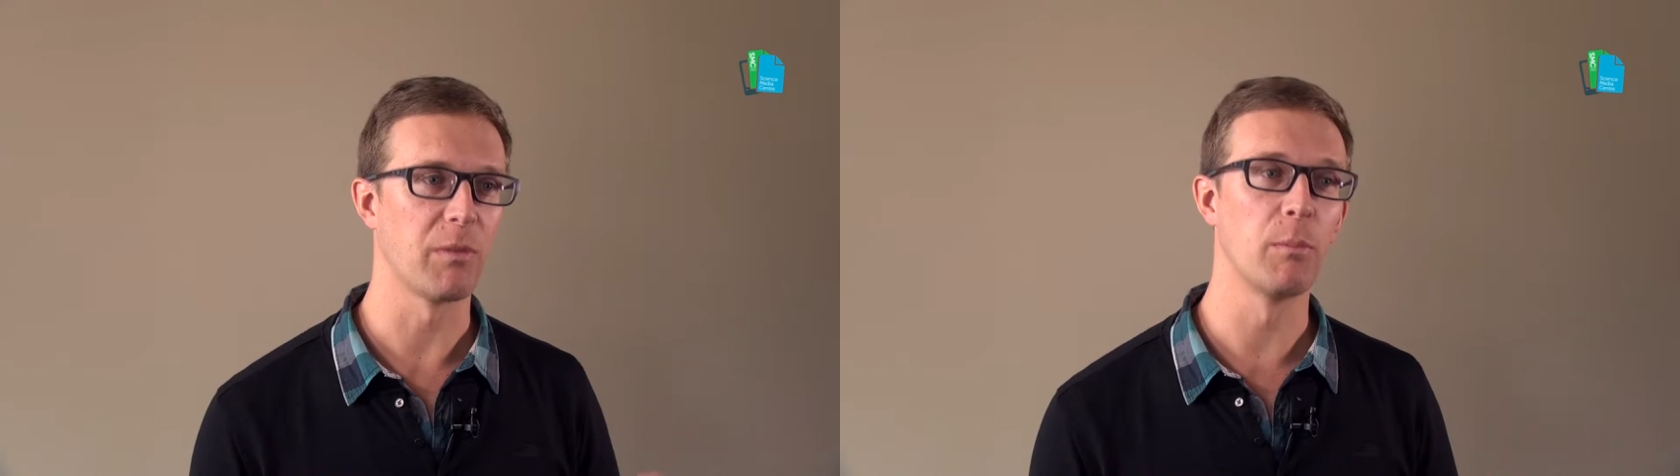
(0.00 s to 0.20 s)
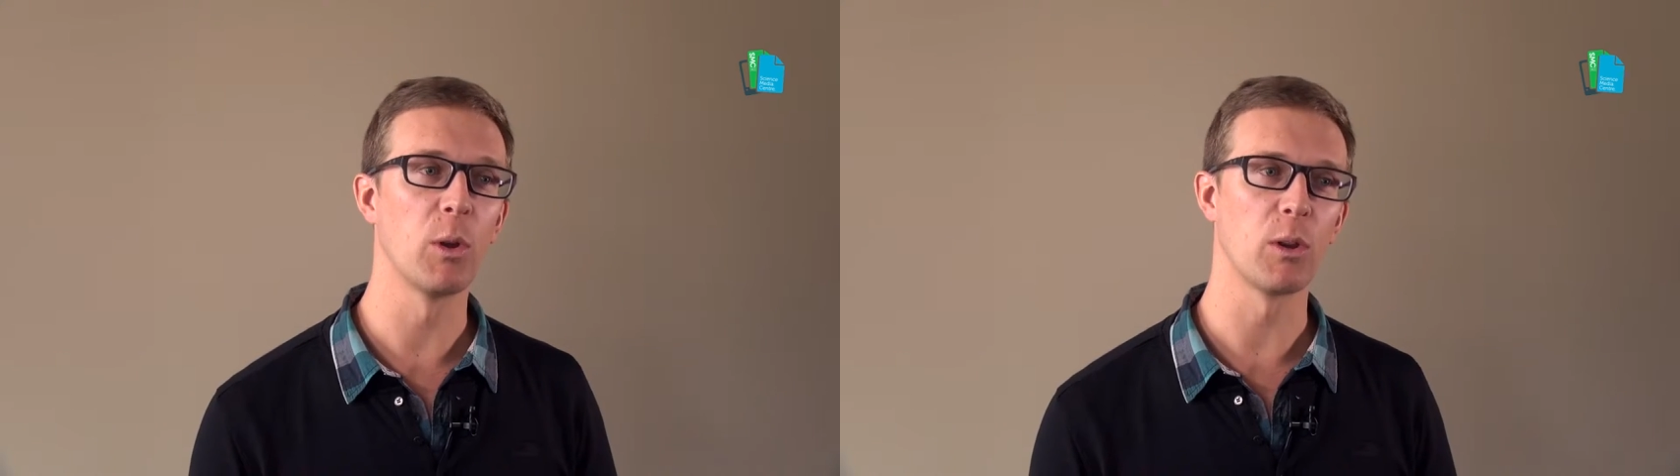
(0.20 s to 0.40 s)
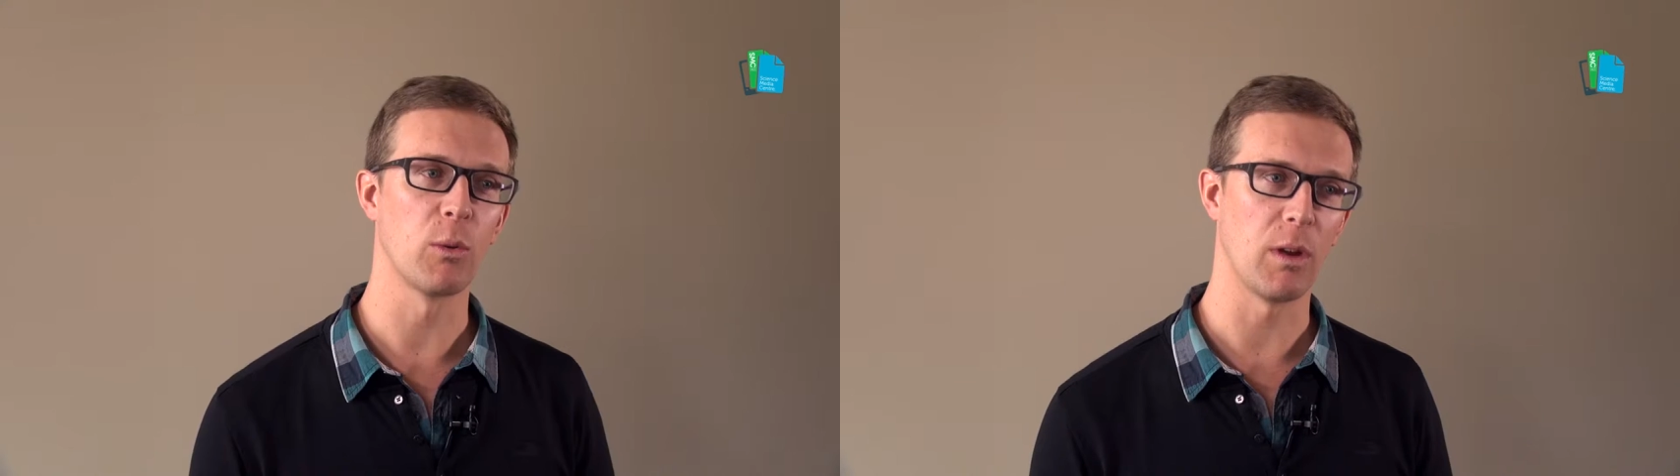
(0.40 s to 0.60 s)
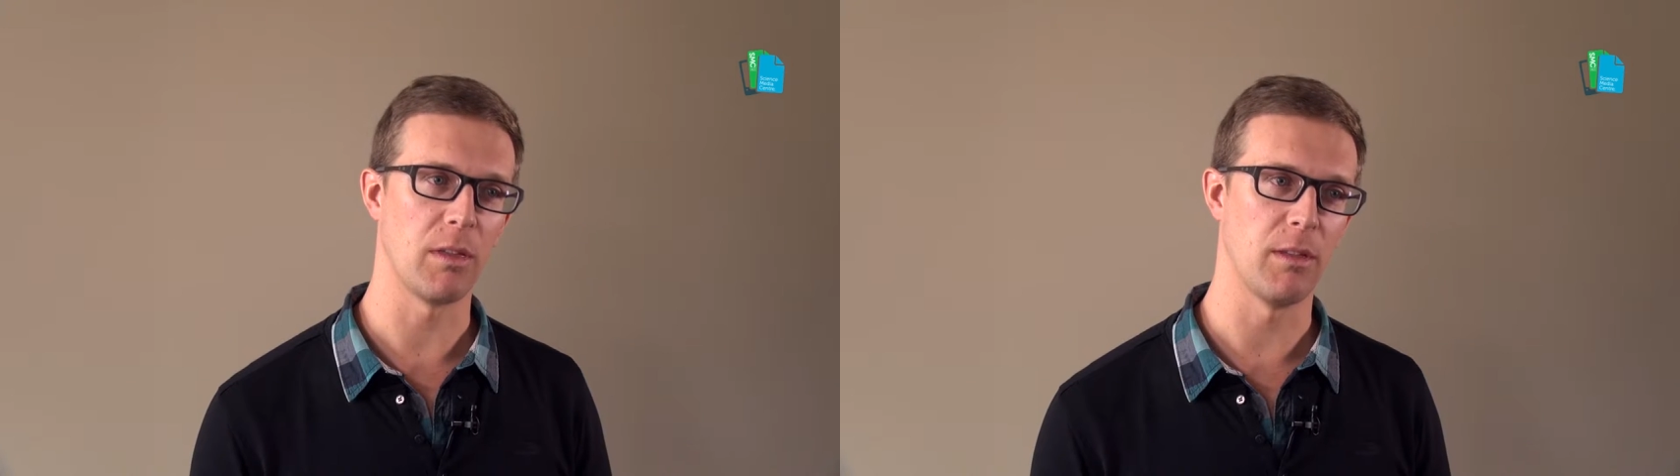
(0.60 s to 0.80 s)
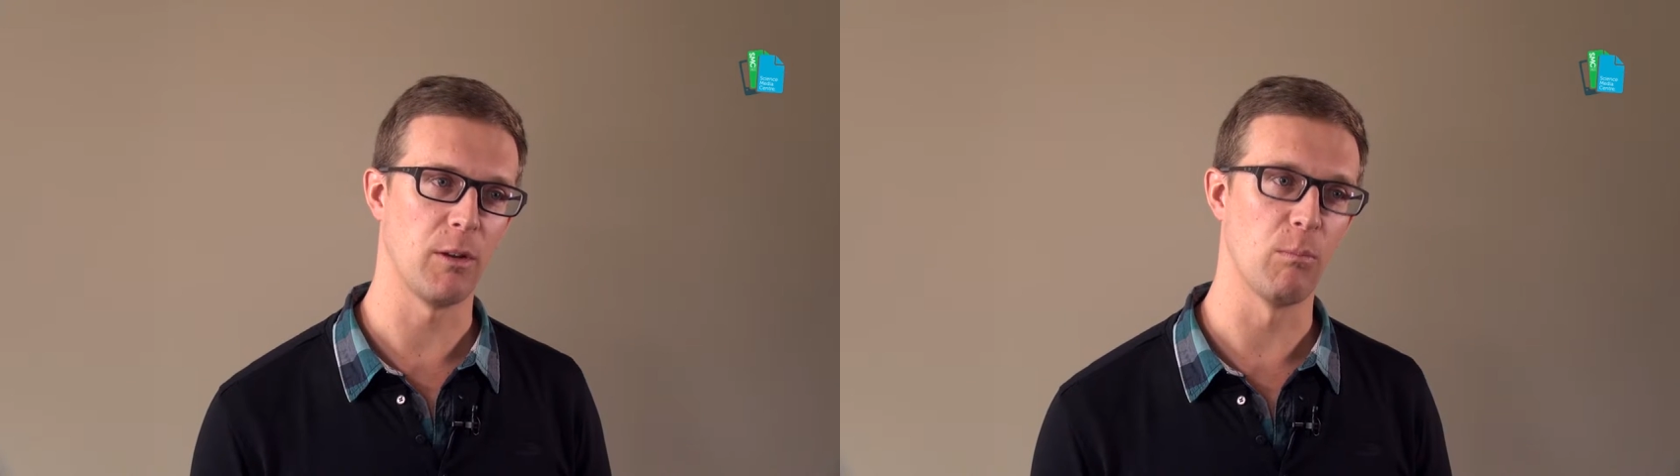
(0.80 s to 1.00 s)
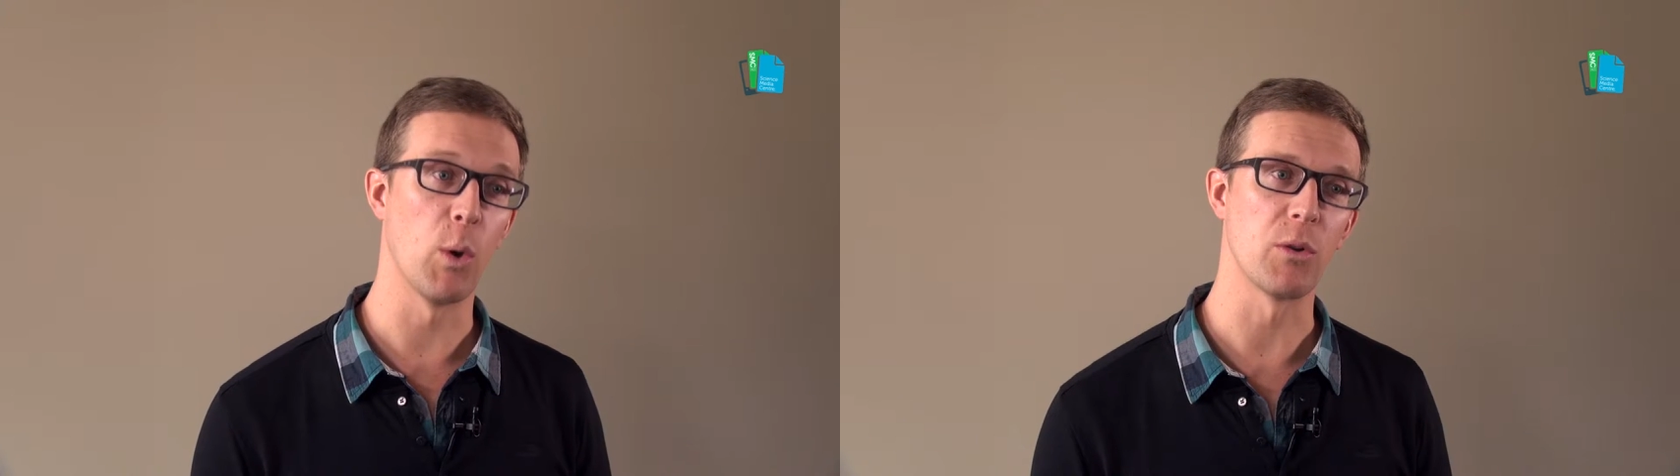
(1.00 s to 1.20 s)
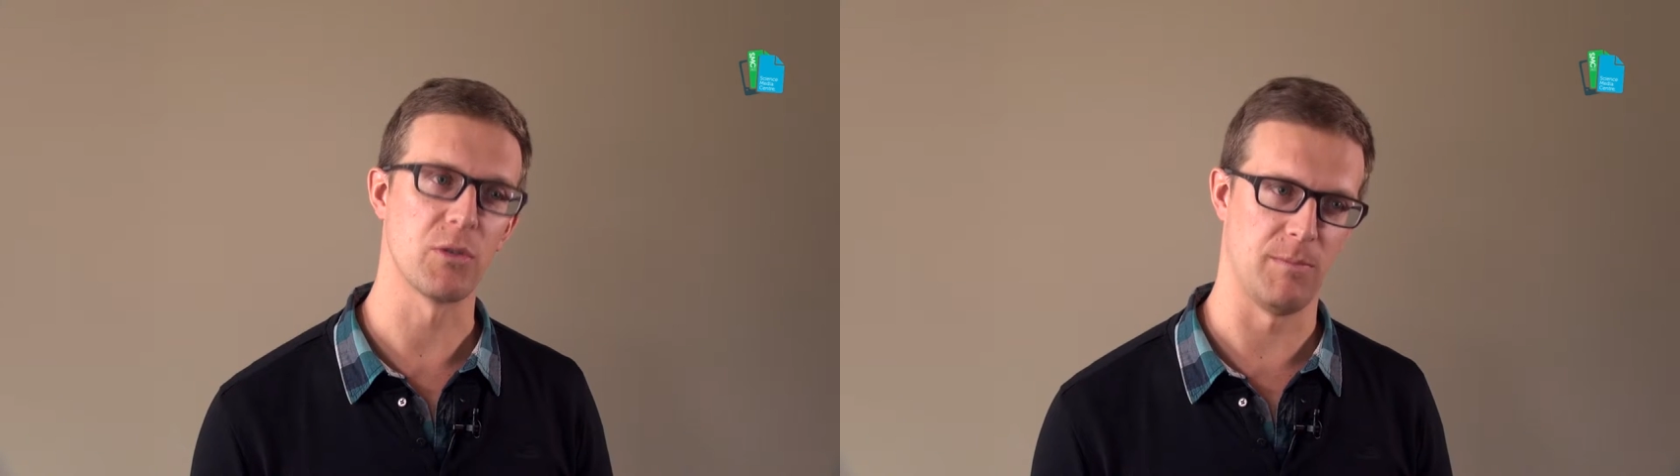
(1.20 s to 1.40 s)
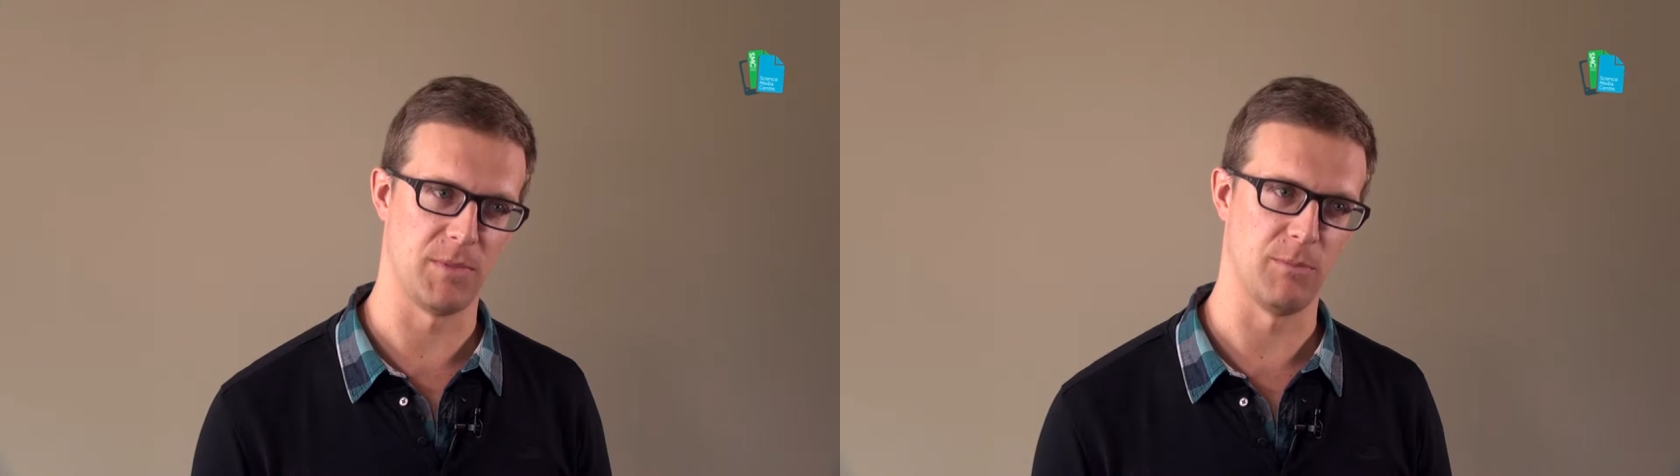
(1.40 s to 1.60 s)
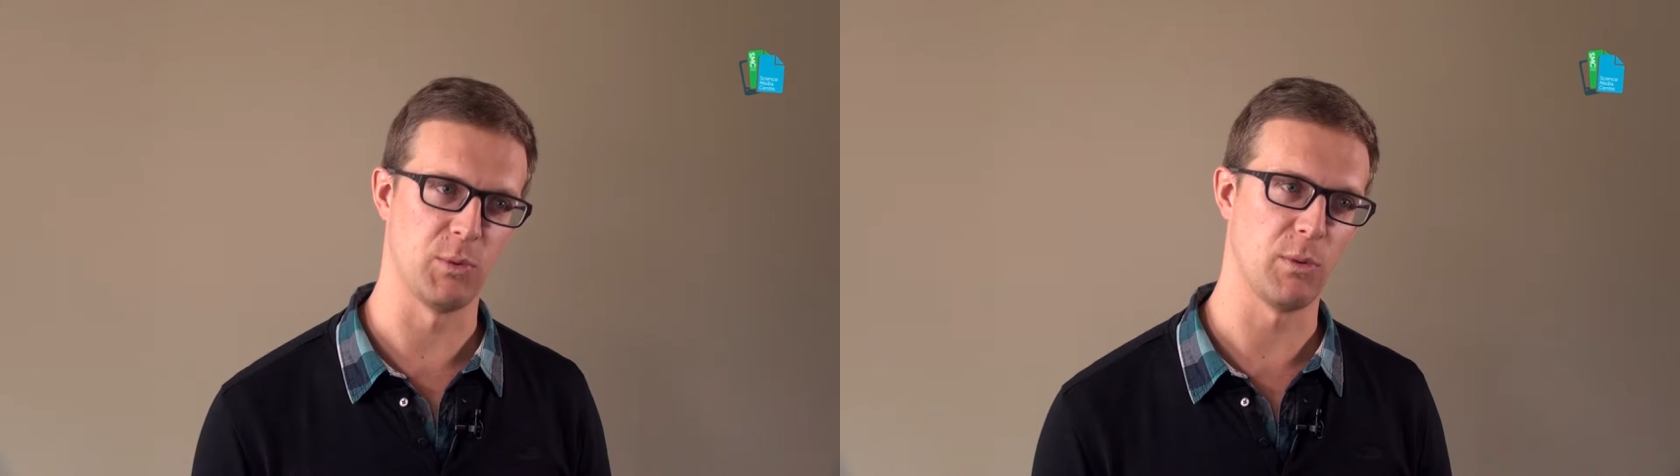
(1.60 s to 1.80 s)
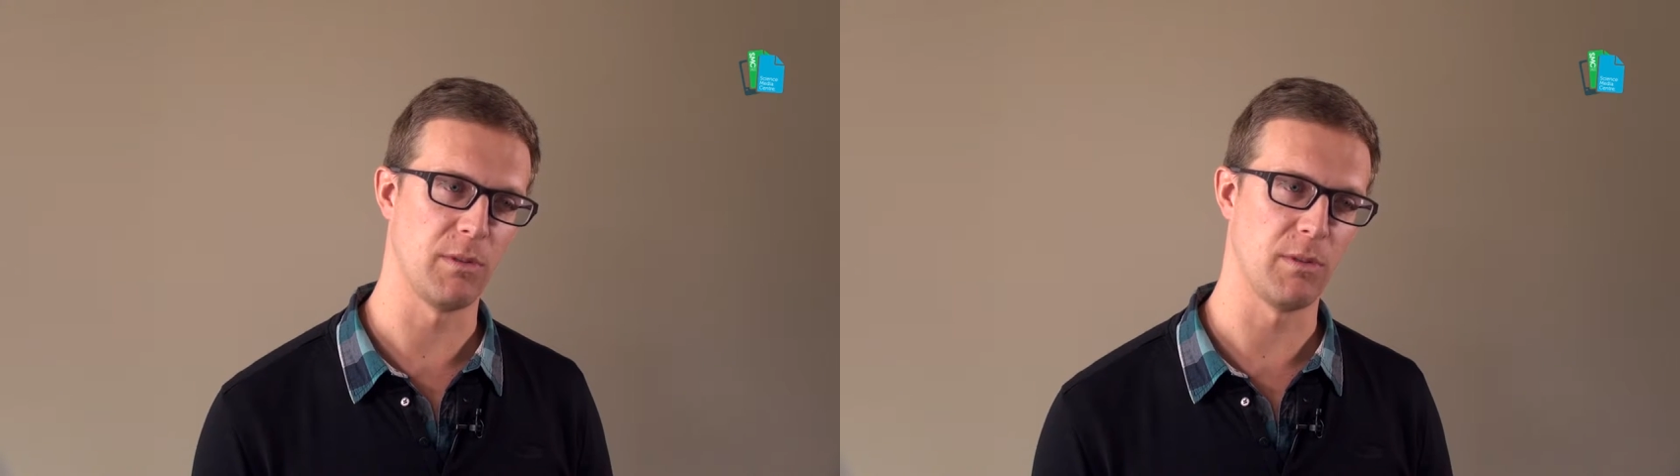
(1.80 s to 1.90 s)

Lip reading: familiar with their motor symptoms,